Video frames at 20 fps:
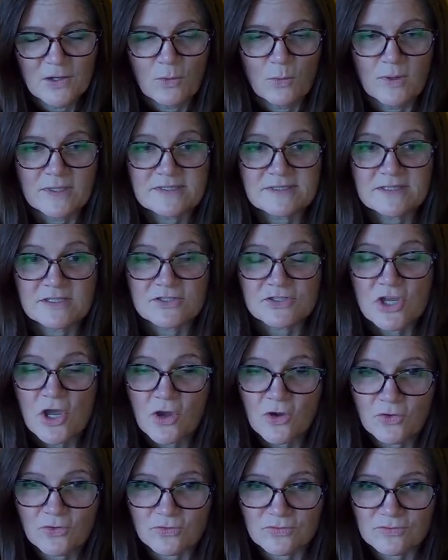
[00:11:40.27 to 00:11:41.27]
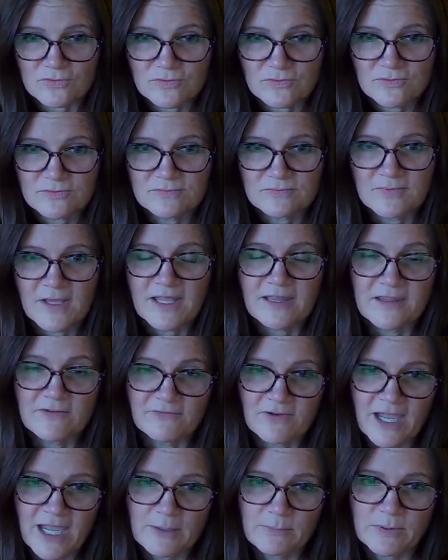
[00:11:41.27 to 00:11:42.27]
What's the tone and the
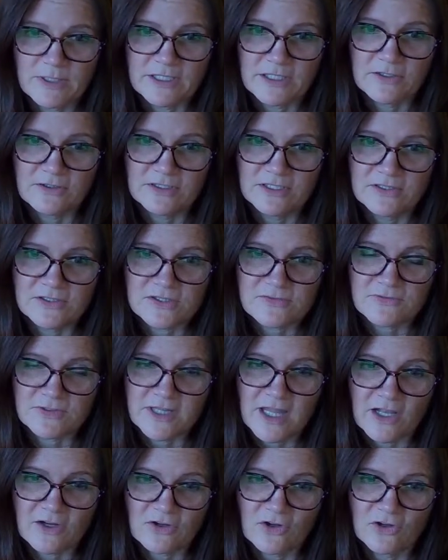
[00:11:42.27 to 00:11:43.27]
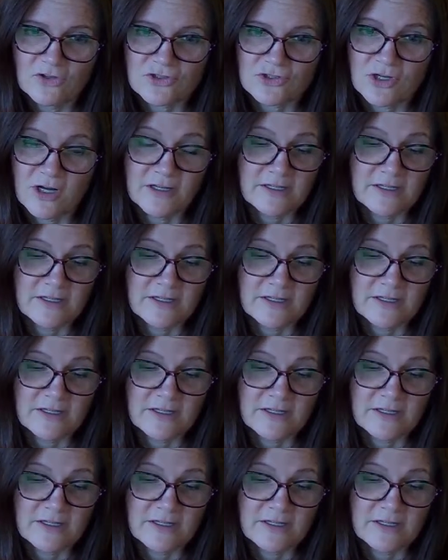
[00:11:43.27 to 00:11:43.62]
vibe we need to use for that culture?